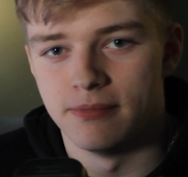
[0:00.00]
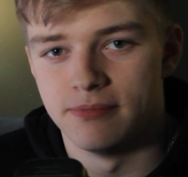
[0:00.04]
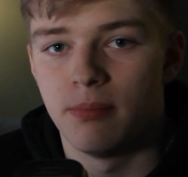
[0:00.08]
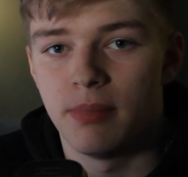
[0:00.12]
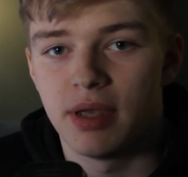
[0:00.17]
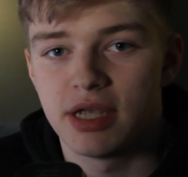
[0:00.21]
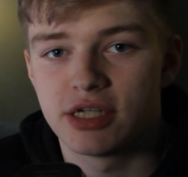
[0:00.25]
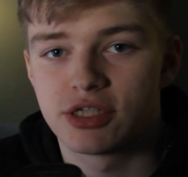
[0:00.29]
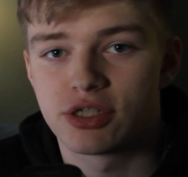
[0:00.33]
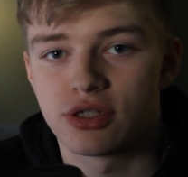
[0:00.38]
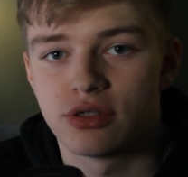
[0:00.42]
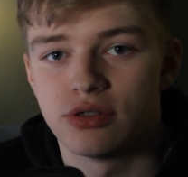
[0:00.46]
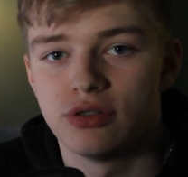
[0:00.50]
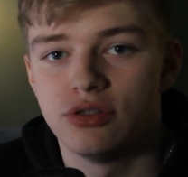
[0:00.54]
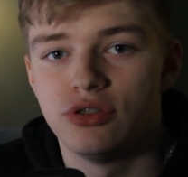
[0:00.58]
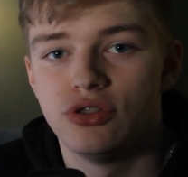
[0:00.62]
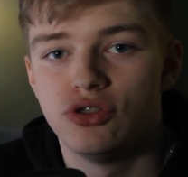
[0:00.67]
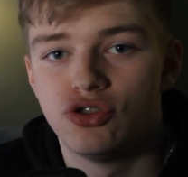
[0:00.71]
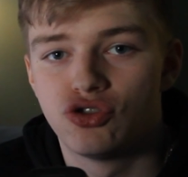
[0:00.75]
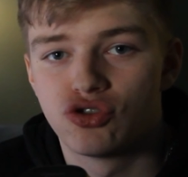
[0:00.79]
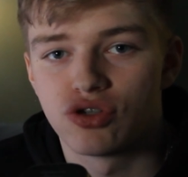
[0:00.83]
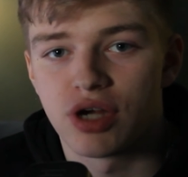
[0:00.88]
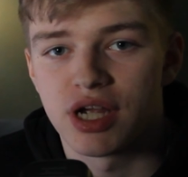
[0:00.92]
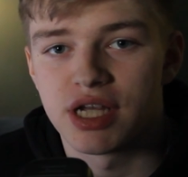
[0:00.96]
Make sure you
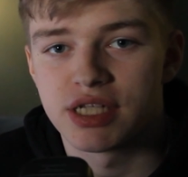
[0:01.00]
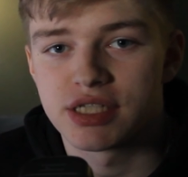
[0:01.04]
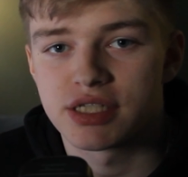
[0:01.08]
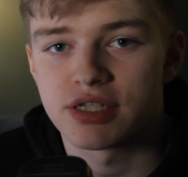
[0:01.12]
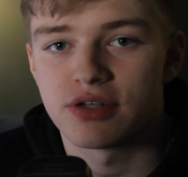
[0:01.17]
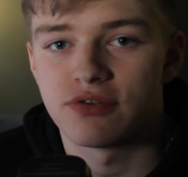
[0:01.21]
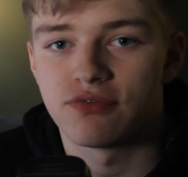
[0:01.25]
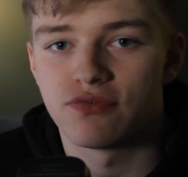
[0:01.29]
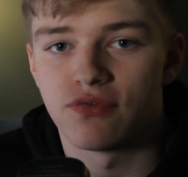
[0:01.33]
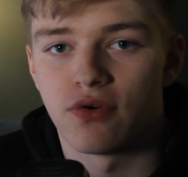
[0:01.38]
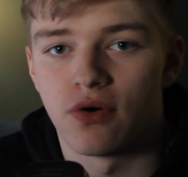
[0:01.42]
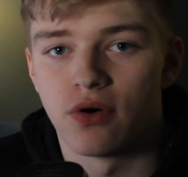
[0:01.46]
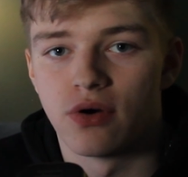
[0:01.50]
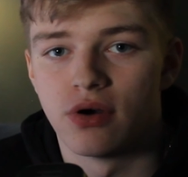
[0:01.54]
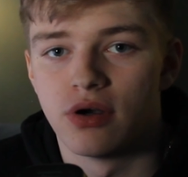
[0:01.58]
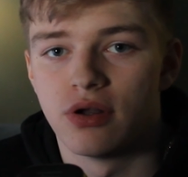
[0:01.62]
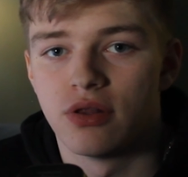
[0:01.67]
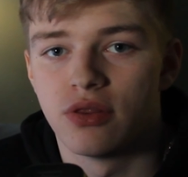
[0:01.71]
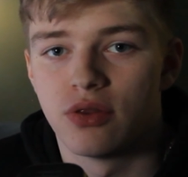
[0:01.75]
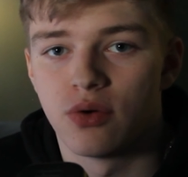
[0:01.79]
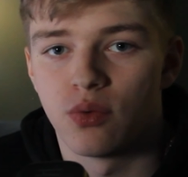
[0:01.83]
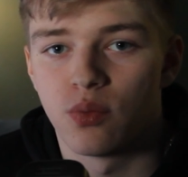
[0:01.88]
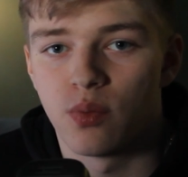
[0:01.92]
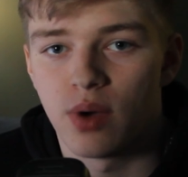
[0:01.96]
dress for
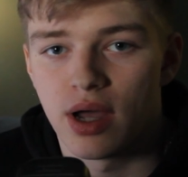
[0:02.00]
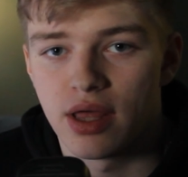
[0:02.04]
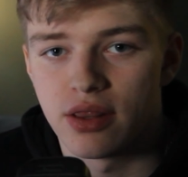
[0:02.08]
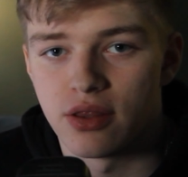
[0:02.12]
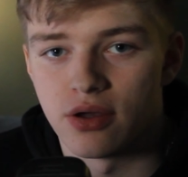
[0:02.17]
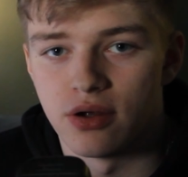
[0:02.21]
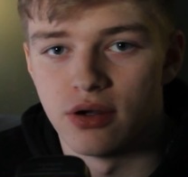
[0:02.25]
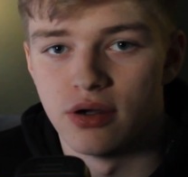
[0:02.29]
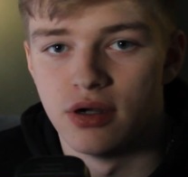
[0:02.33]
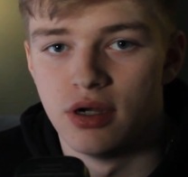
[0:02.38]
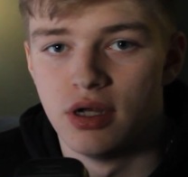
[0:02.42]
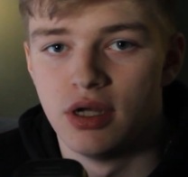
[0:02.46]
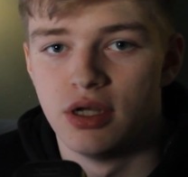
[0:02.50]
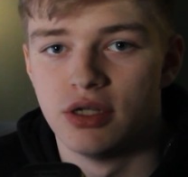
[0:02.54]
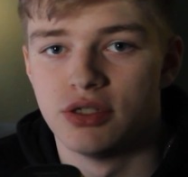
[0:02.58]
the weather.